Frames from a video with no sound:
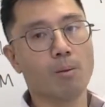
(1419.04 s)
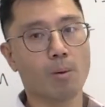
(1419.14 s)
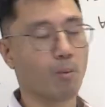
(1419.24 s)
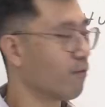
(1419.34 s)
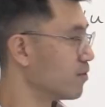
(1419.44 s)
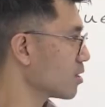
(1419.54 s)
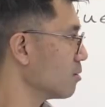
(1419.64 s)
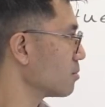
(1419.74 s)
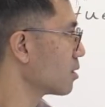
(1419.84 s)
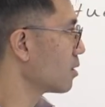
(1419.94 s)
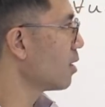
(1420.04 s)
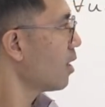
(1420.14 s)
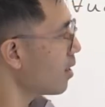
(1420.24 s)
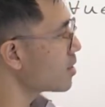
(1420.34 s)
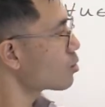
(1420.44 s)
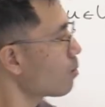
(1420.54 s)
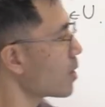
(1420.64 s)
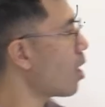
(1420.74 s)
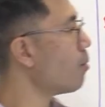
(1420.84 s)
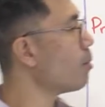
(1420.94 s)
homomorphisms. And this will
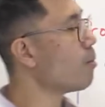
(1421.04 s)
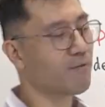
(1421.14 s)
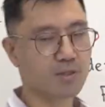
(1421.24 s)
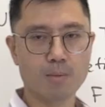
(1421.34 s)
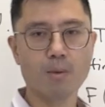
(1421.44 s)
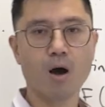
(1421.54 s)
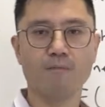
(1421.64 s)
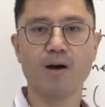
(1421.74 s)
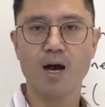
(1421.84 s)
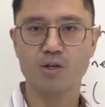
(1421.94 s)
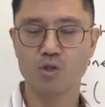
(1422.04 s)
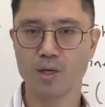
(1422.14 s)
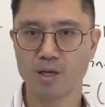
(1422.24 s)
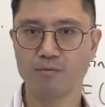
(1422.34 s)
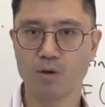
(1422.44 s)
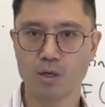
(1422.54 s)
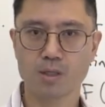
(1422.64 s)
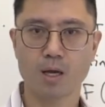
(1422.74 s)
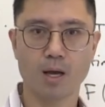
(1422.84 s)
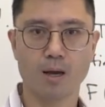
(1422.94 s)
be a homomorphism of RU
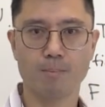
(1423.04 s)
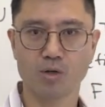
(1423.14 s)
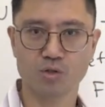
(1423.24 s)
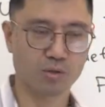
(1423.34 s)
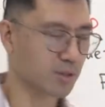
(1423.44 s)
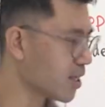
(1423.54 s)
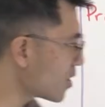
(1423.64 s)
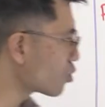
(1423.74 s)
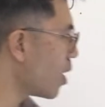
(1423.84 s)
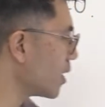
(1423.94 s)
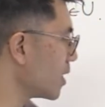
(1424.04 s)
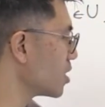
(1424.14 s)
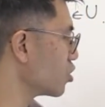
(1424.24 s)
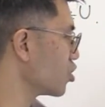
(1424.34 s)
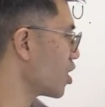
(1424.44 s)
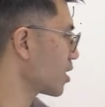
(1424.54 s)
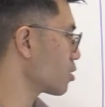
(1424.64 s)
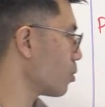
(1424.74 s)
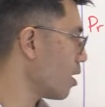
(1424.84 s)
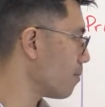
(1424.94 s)
inverse modules. And that's quite easy to check
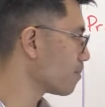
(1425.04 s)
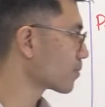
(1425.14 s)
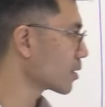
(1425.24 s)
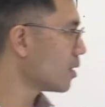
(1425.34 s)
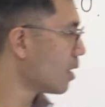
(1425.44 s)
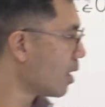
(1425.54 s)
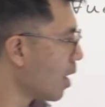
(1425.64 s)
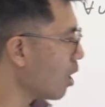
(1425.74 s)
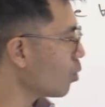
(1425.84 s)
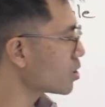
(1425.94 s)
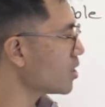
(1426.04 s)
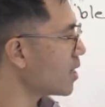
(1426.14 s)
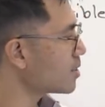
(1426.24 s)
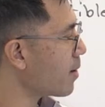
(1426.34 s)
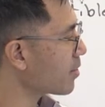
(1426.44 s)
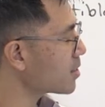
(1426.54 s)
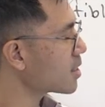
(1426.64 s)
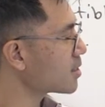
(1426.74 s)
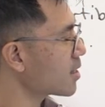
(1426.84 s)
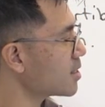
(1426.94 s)
as well. And what's nice about this
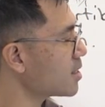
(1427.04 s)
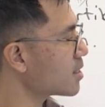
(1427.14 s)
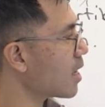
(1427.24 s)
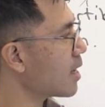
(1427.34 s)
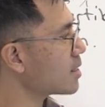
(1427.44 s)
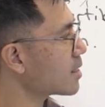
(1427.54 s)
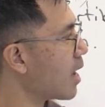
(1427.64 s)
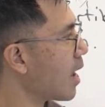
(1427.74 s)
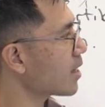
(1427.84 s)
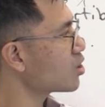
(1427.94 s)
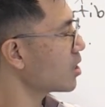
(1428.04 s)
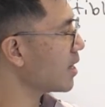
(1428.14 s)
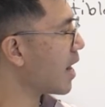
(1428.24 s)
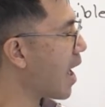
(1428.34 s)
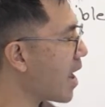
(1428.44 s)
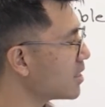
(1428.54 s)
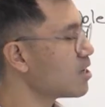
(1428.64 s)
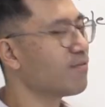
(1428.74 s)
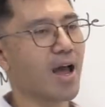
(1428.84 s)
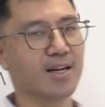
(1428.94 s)
is that this is actually an
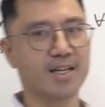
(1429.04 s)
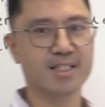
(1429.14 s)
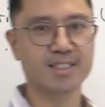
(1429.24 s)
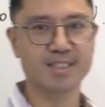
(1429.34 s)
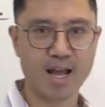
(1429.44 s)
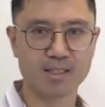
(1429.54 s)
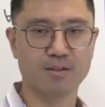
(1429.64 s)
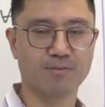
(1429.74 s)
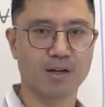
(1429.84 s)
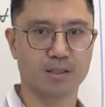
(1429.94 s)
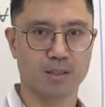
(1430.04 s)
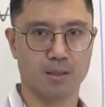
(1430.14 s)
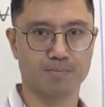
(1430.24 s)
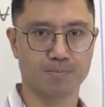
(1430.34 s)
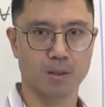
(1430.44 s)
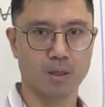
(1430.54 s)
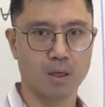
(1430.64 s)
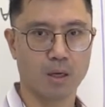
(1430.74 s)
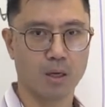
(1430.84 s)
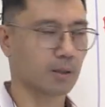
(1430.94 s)
additive and an exact functor.
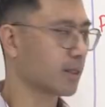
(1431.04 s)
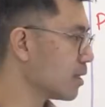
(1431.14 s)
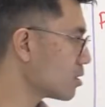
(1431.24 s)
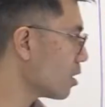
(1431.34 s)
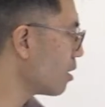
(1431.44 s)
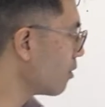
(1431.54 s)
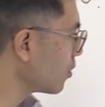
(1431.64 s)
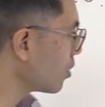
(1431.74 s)
Okay, so if